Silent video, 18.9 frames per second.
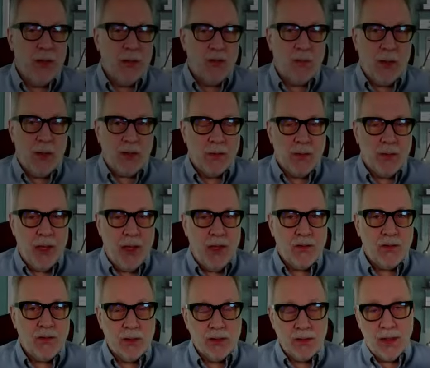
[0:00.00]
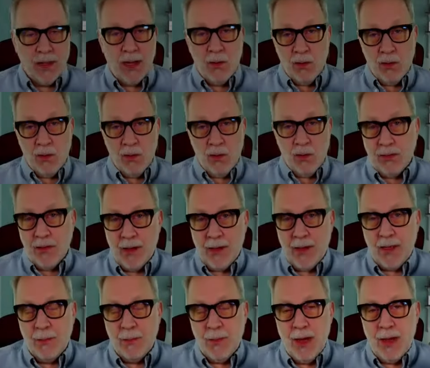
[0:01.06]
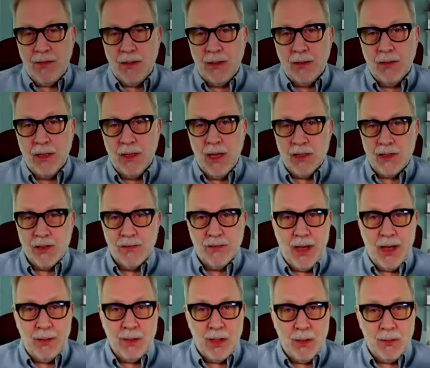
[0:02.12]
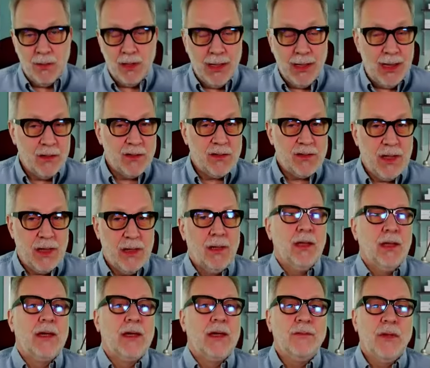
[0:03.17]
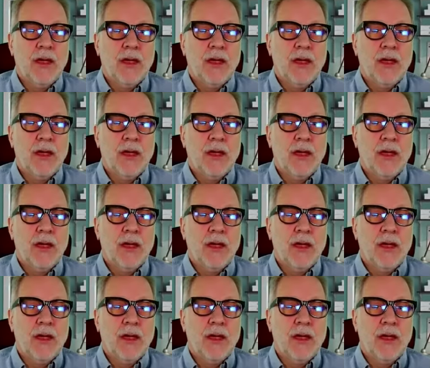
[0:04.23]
SpectrumCast, where today we're going to be talking about the launch of IBM Cloud Satellite